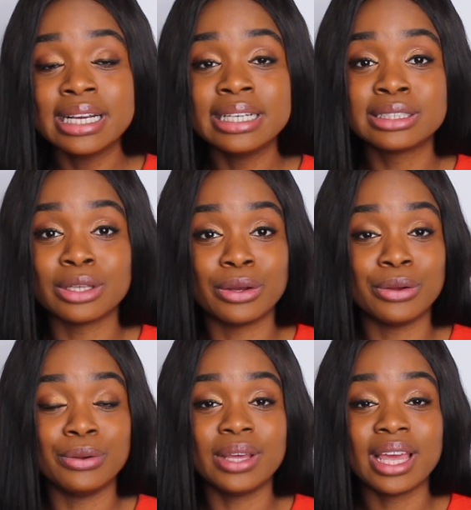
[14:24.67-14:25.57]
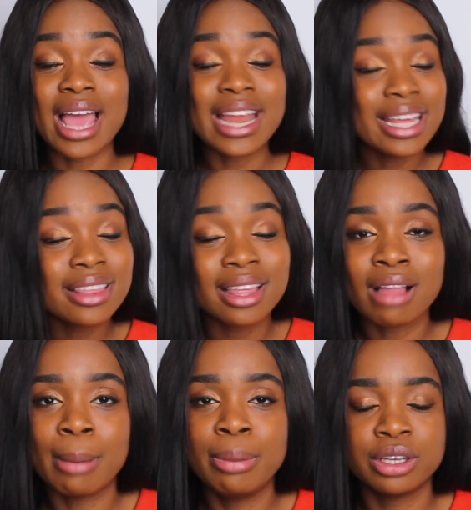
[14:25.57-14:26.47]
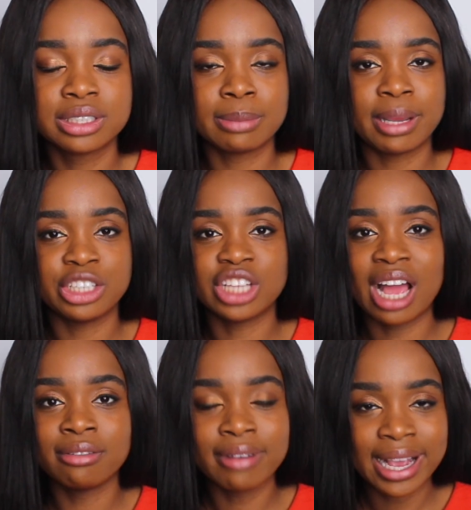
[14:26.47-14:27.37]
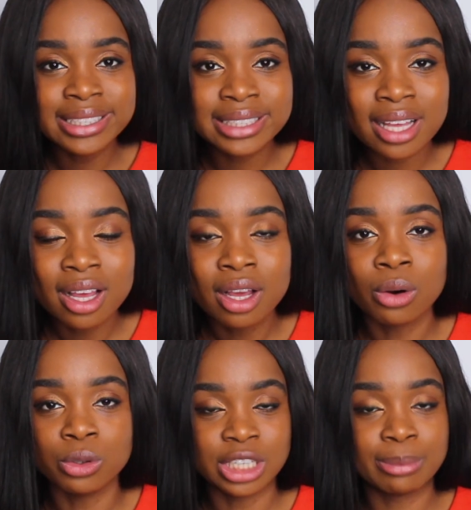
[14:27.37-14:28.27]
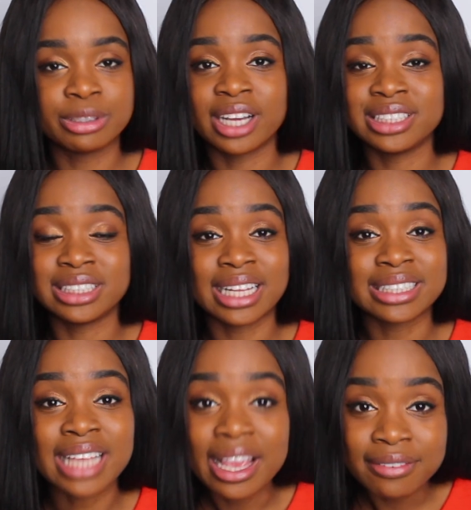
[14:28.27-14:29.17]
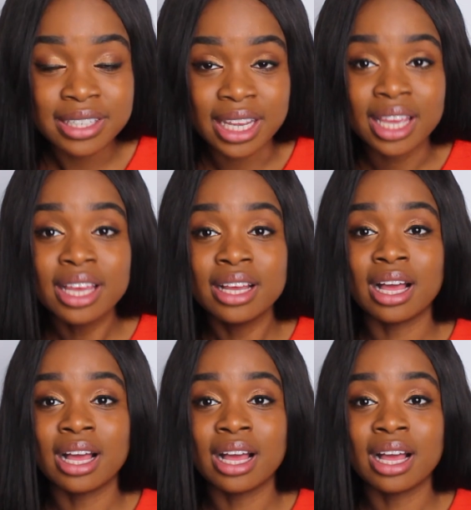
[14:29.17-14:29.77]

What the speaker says: So anything that puts the patient at risk or jeopardizes their safety,